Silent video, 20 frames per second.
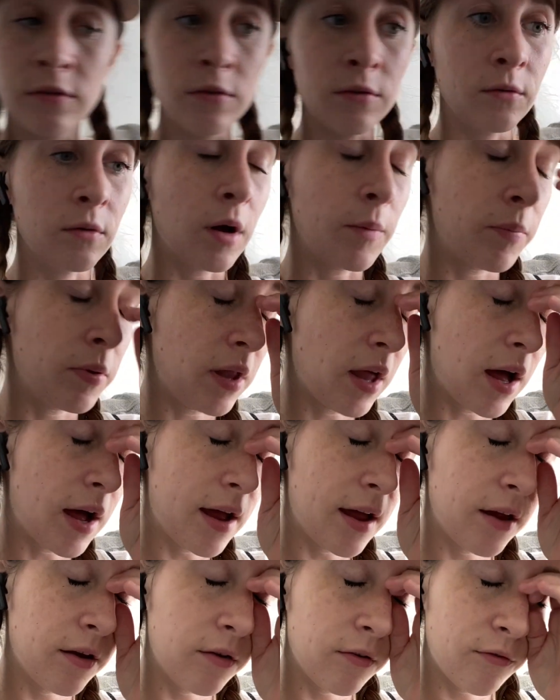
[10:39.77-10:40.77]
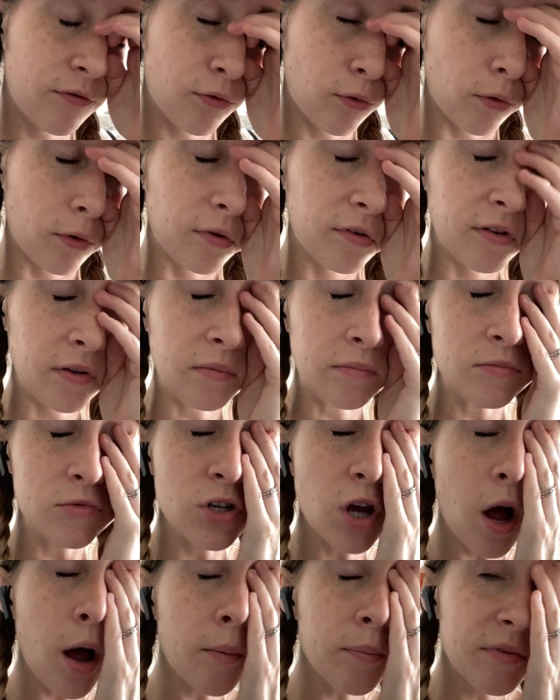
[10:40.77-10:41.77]
to apply for some
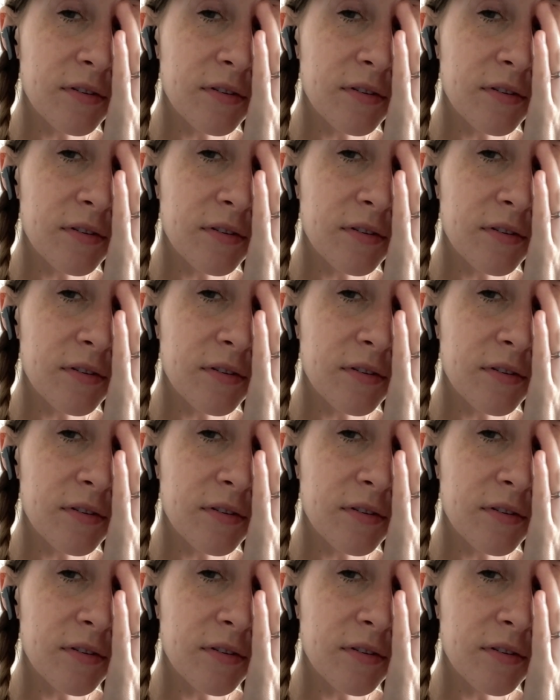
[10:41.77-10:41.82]
job